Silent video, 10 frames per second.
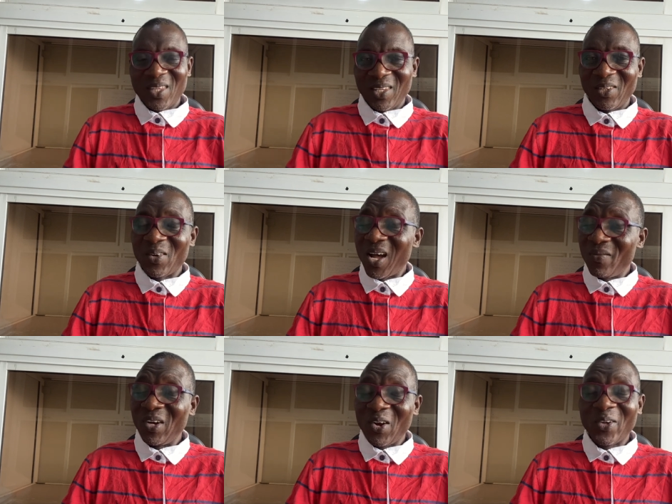you have
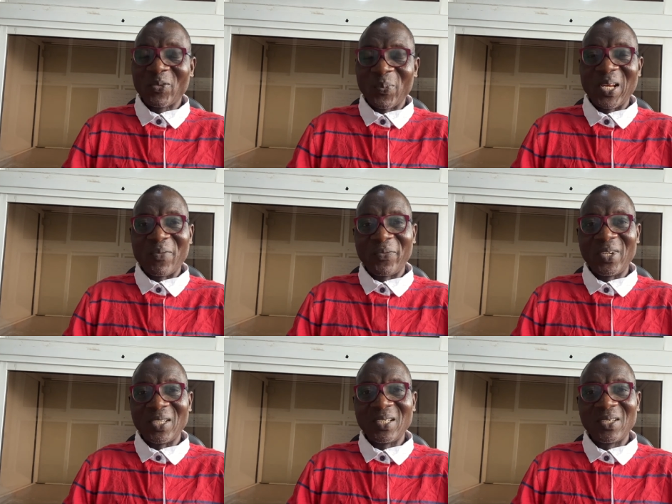a lot to
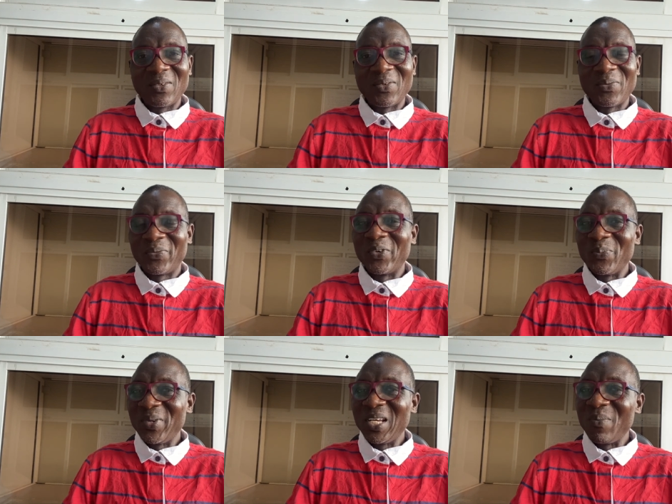benefit from
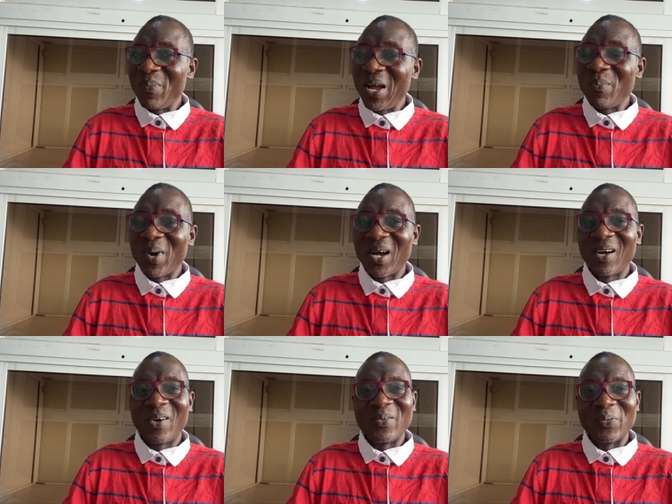being a member
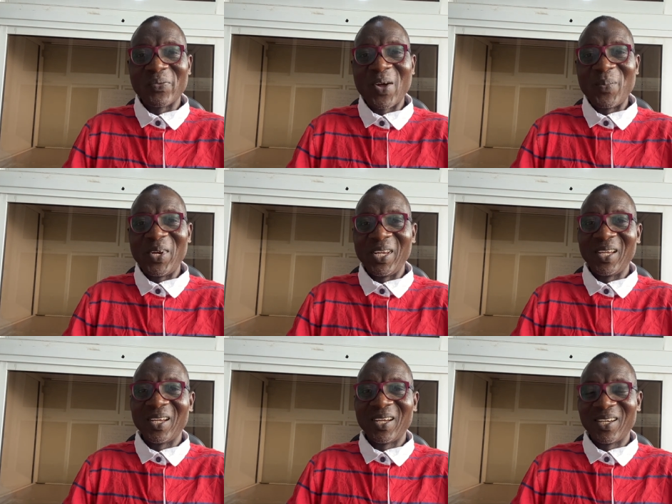of the family
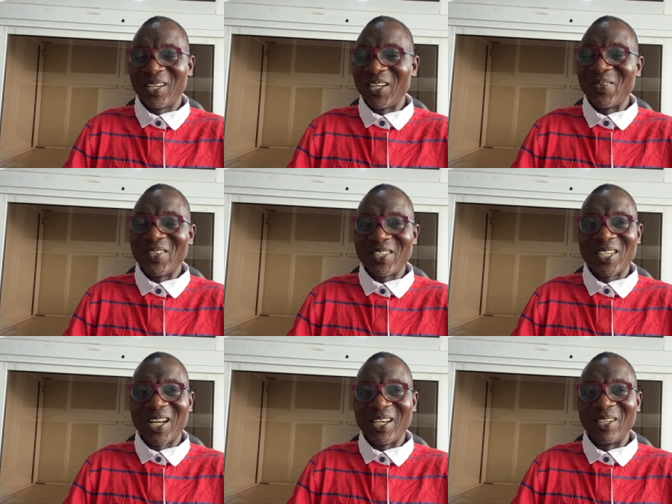of this
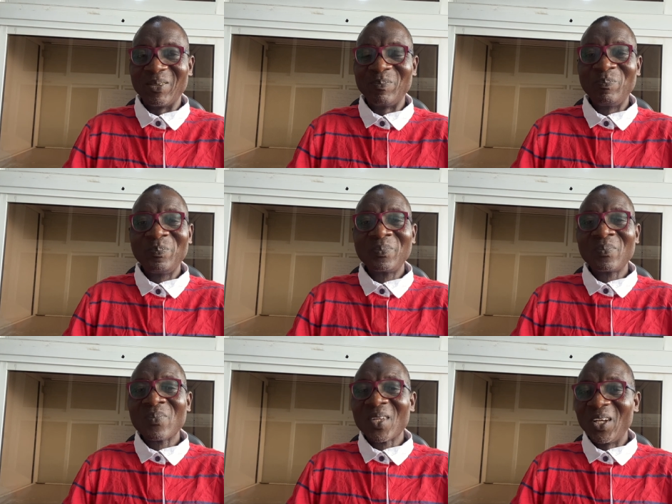channel.
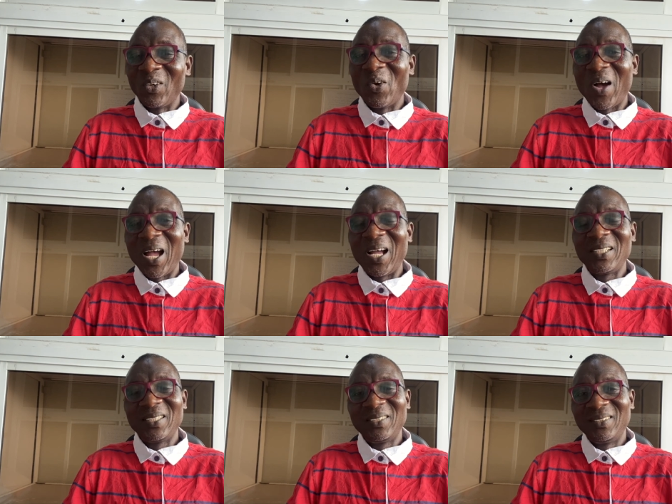Go ahead,
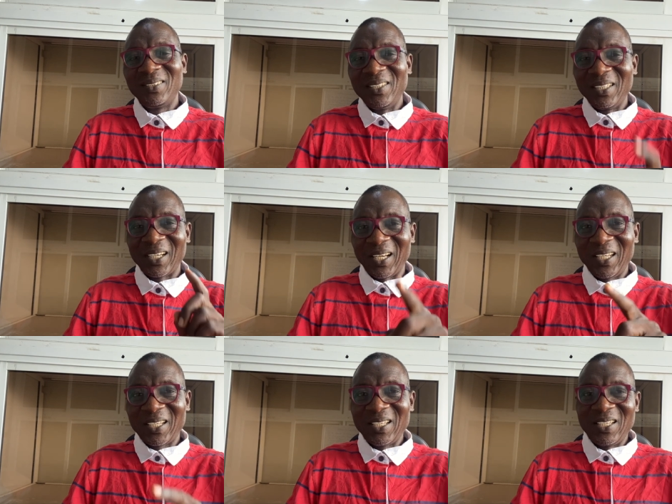
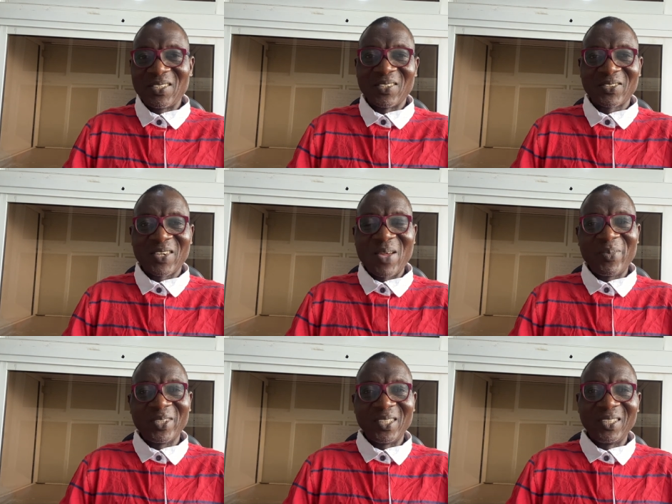click the subscribe
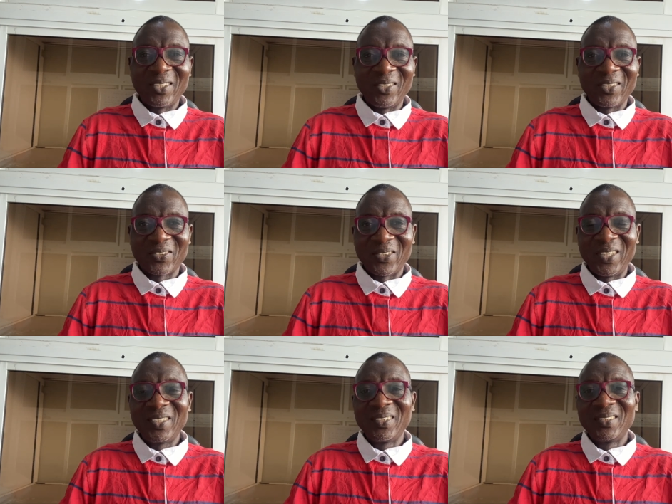button on your
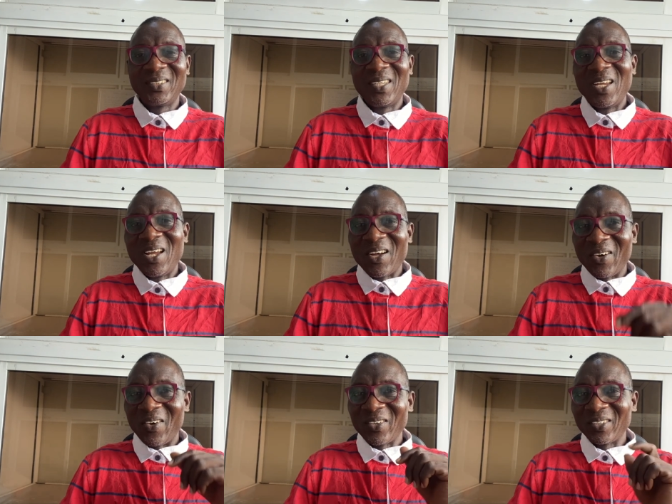screen
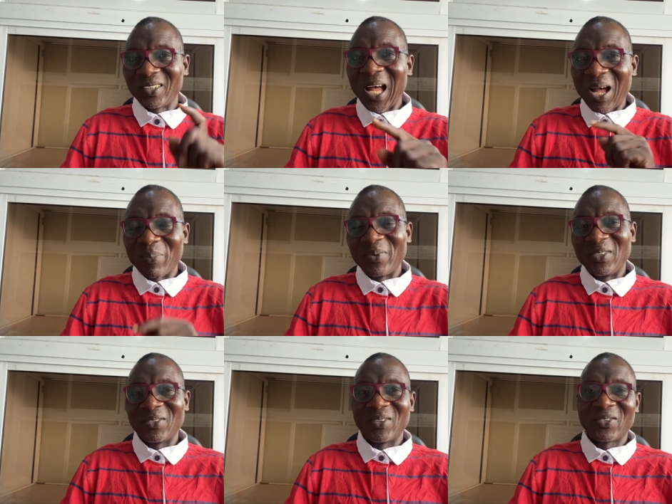or tap the
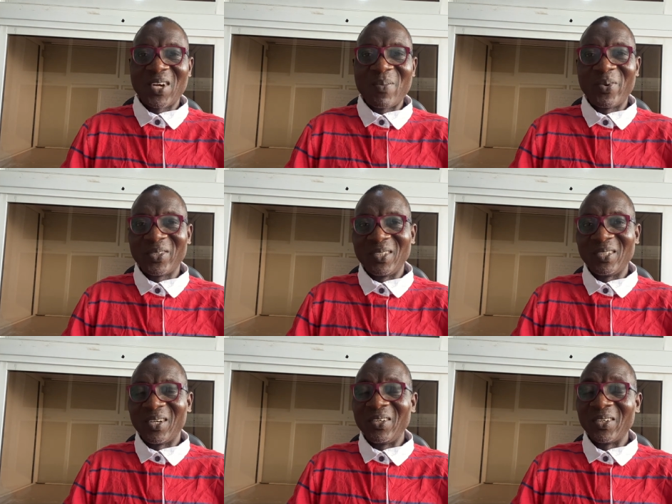subscribe
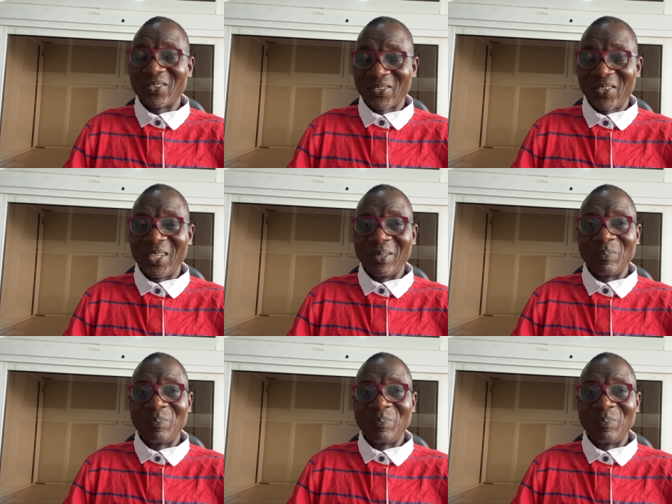button on your screen.